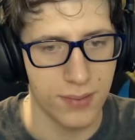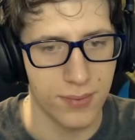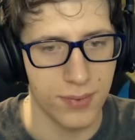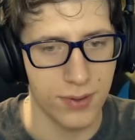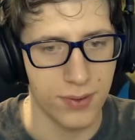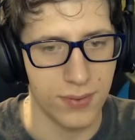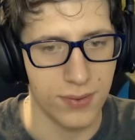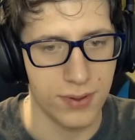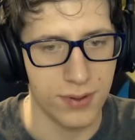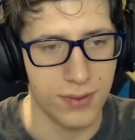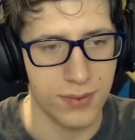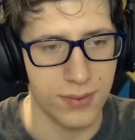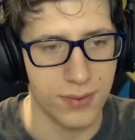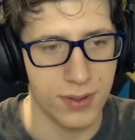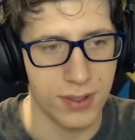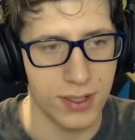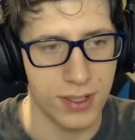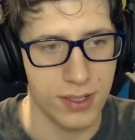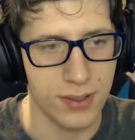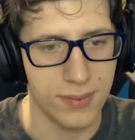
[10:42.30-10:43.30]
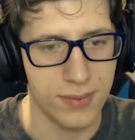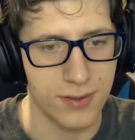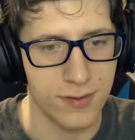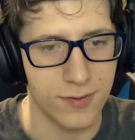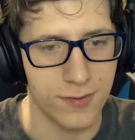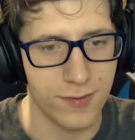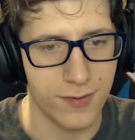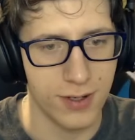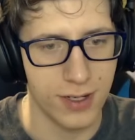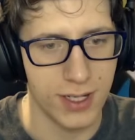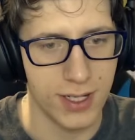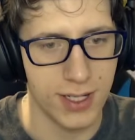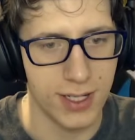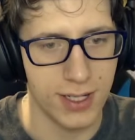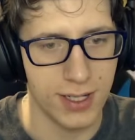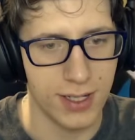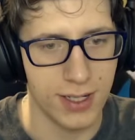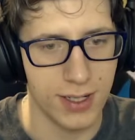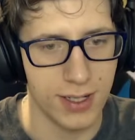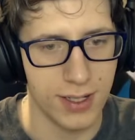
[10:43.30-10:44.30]
But we're gonna be
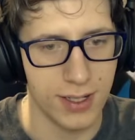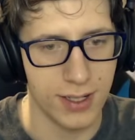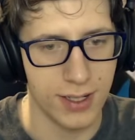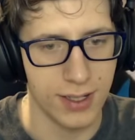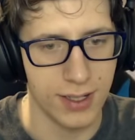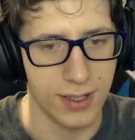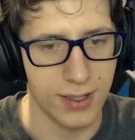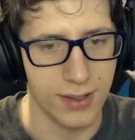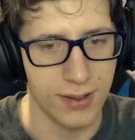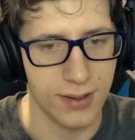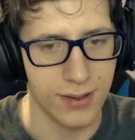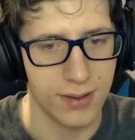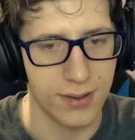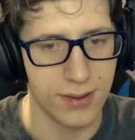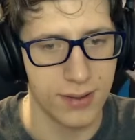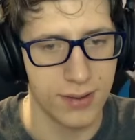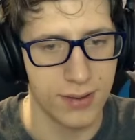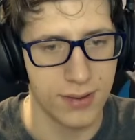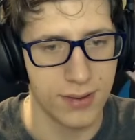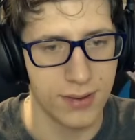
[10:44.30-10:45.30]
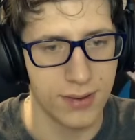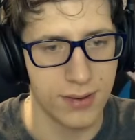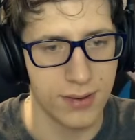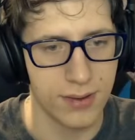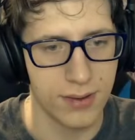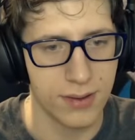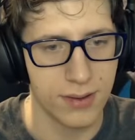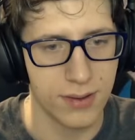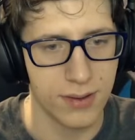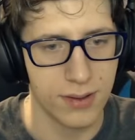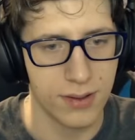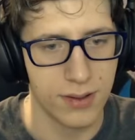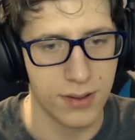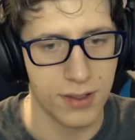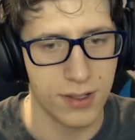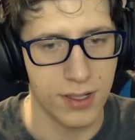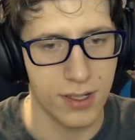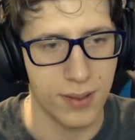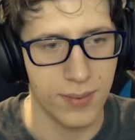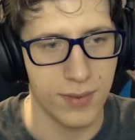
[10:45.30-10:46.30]
fine.
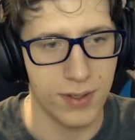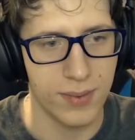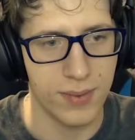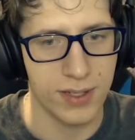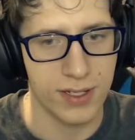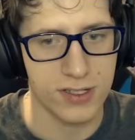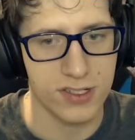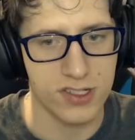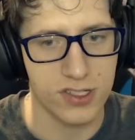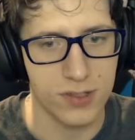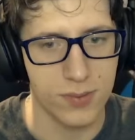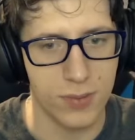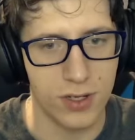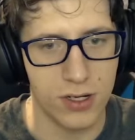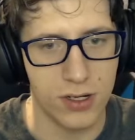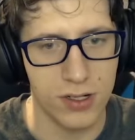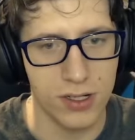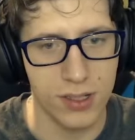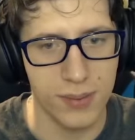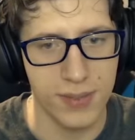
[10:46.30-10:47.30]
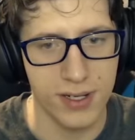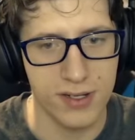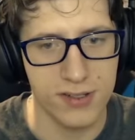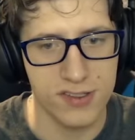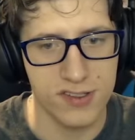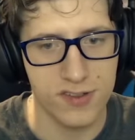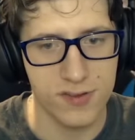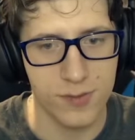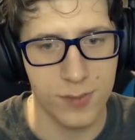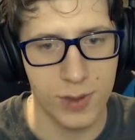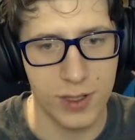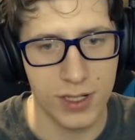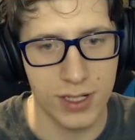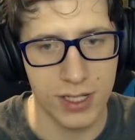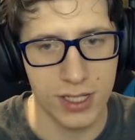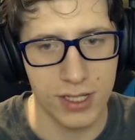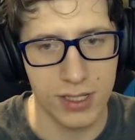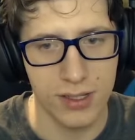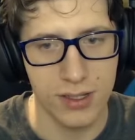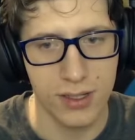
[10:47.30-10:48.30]
I'm gonna make small amounts of
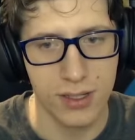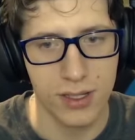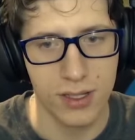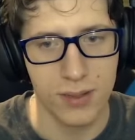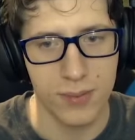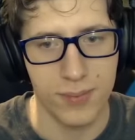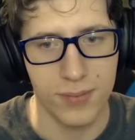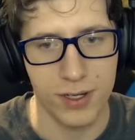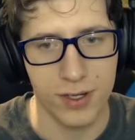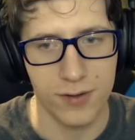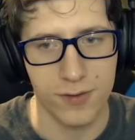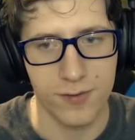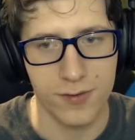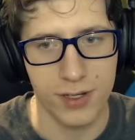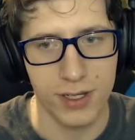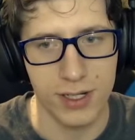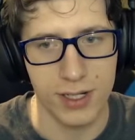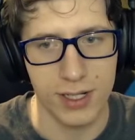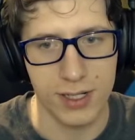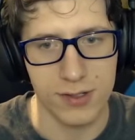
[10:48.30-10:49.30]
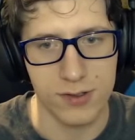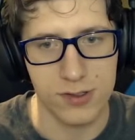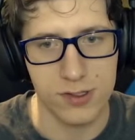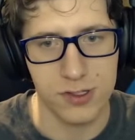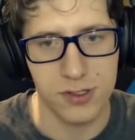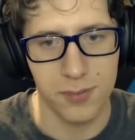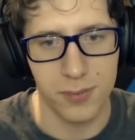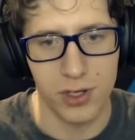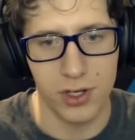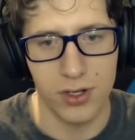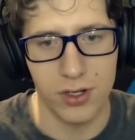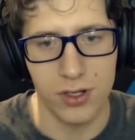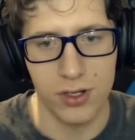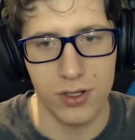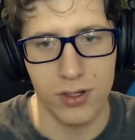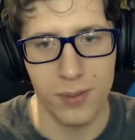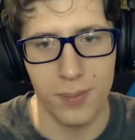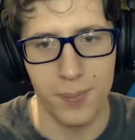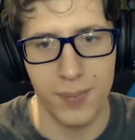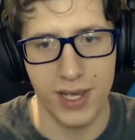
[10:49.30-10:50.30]
money by finding
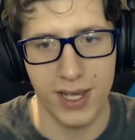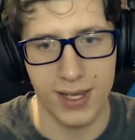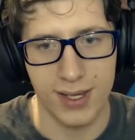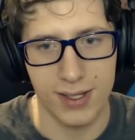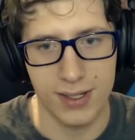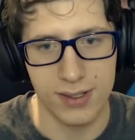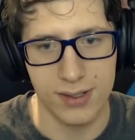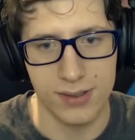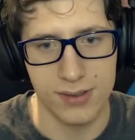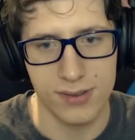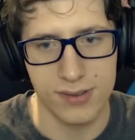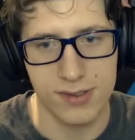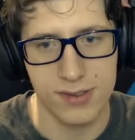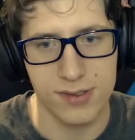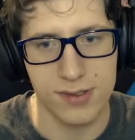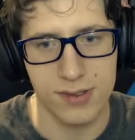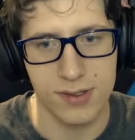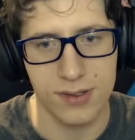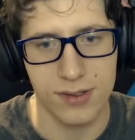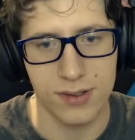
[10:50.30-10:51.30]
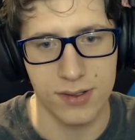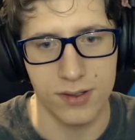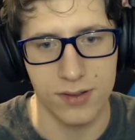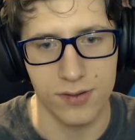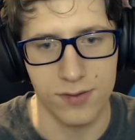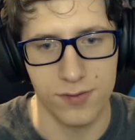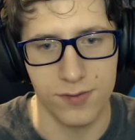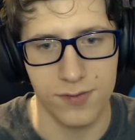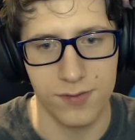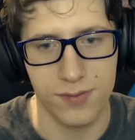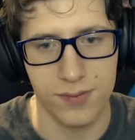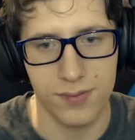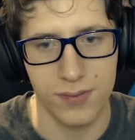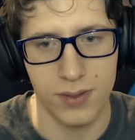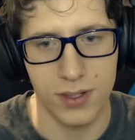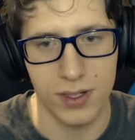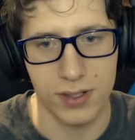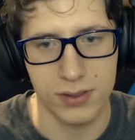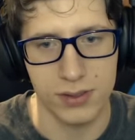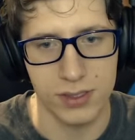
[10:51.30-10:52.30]
small bands of
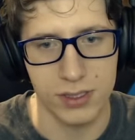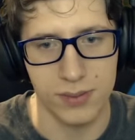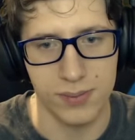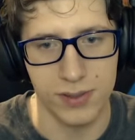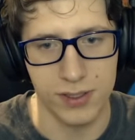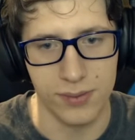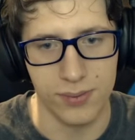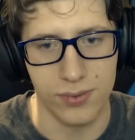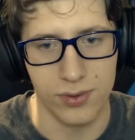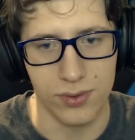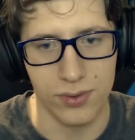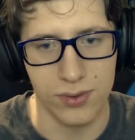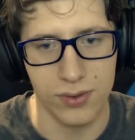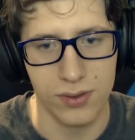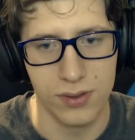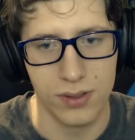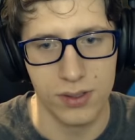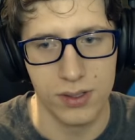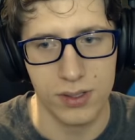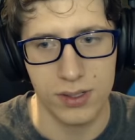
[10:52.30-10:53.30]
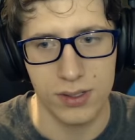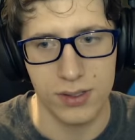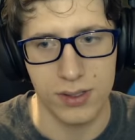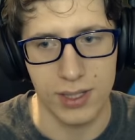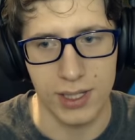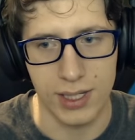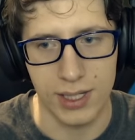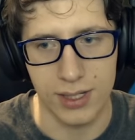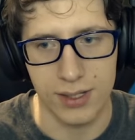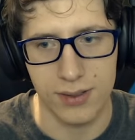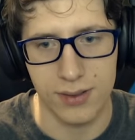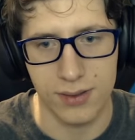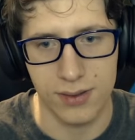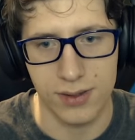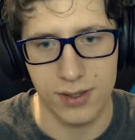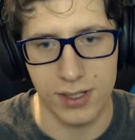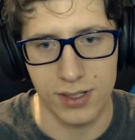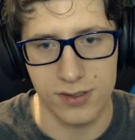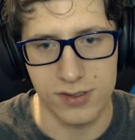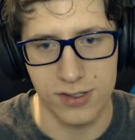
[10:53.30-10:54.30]
ugly people. Like,
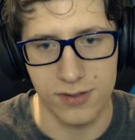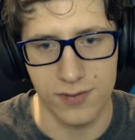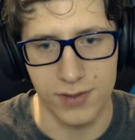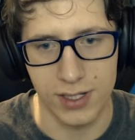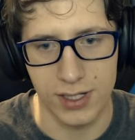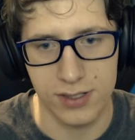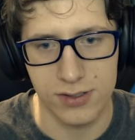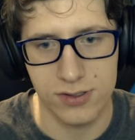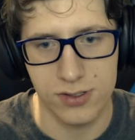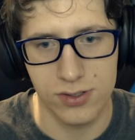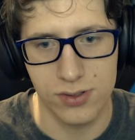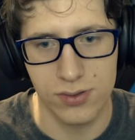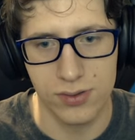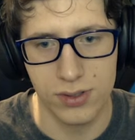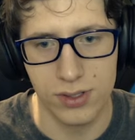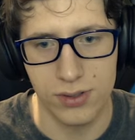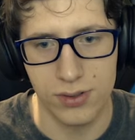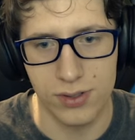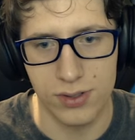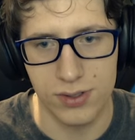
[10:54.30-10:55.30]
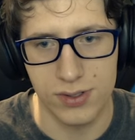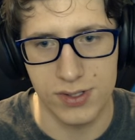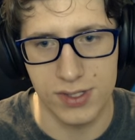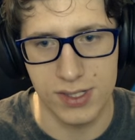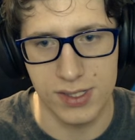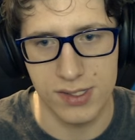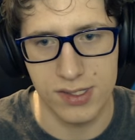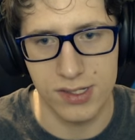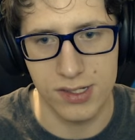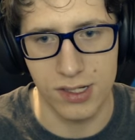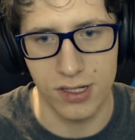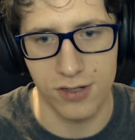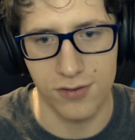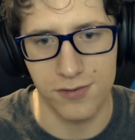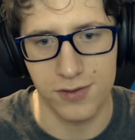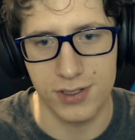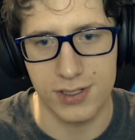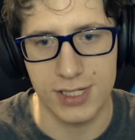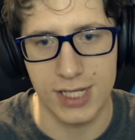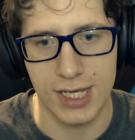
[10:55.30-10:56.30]
things of like 2 looters and stuff,
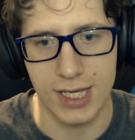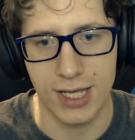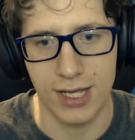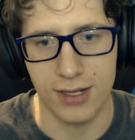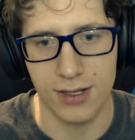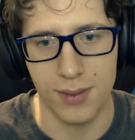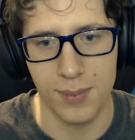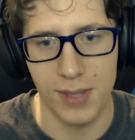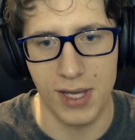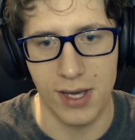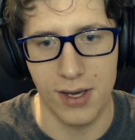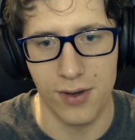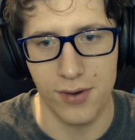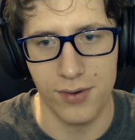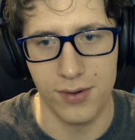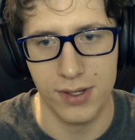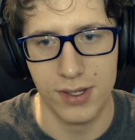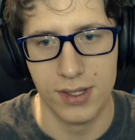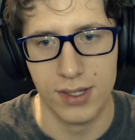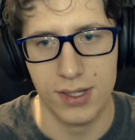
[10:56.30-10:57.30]
and taking them out.